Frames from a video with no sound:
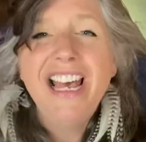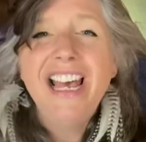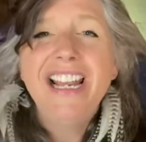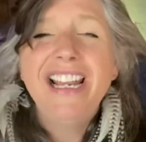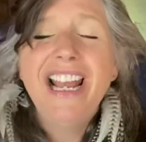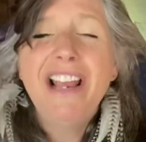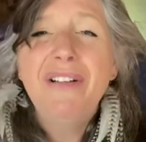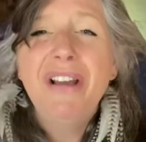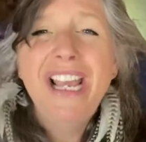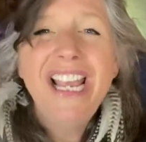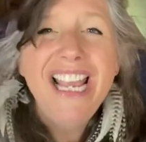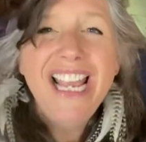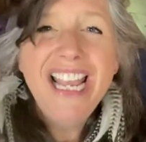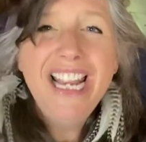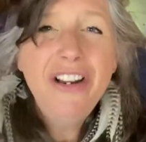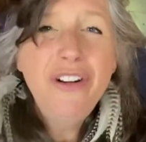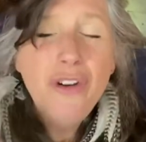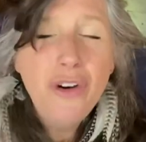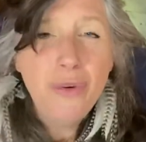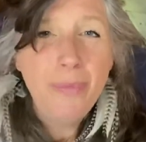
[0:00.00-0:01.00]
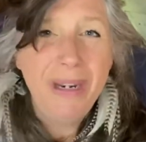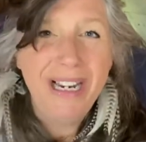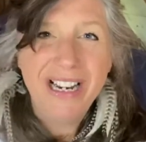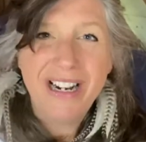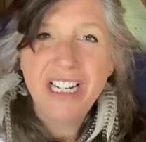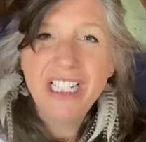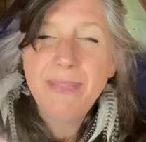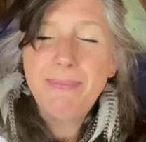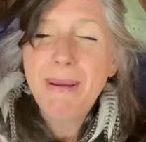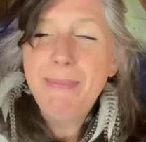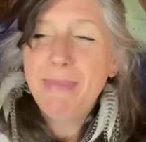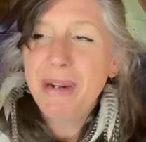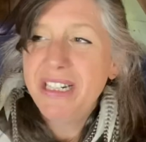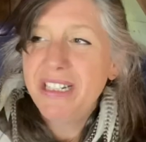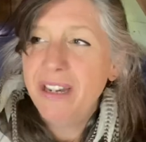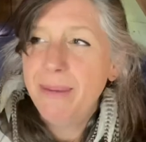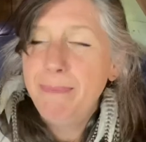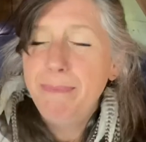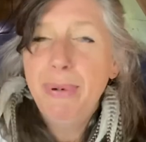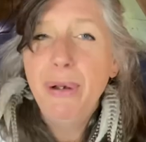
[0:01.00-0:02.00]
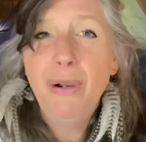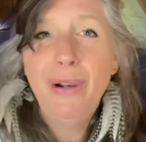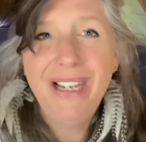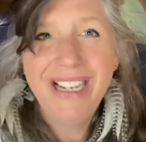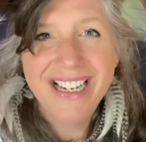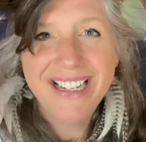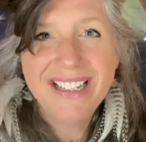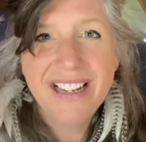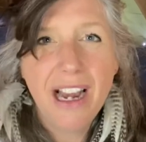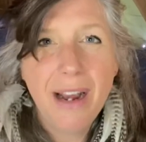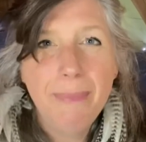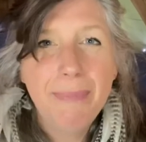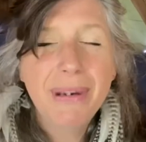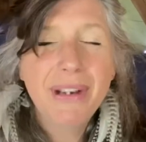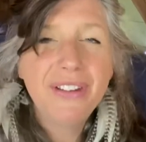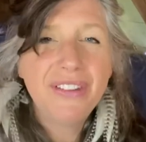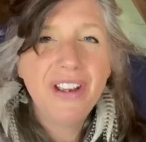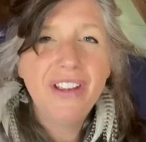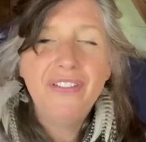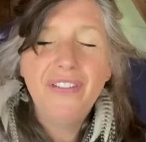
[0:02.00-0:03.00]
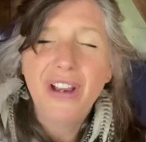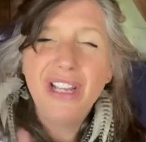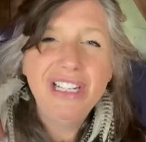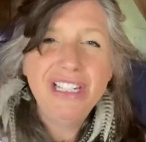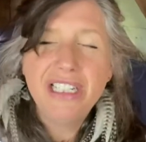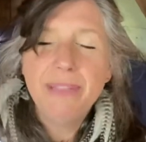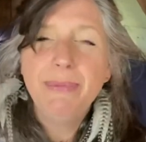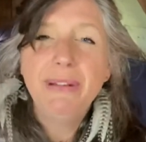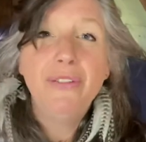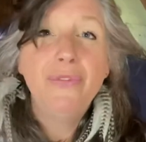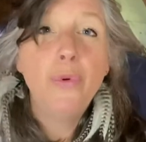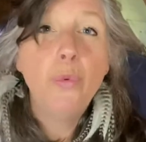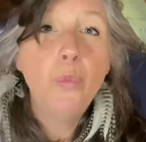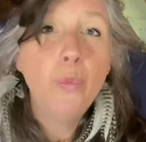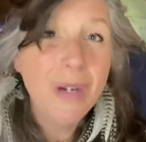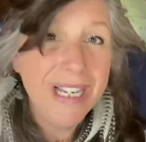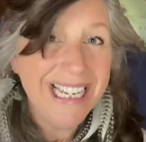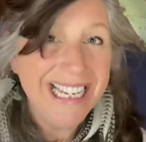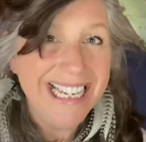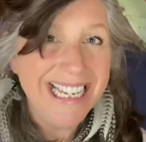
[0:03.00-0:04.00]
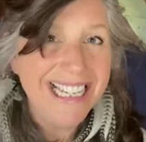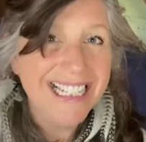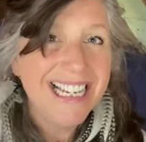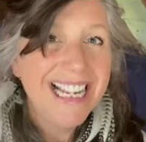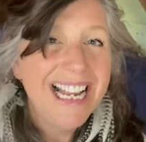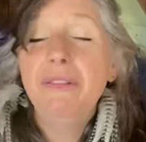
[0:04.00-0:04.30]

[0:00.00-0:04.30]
Now, normally I spend my time pulling it up because I find it a bit of a weed.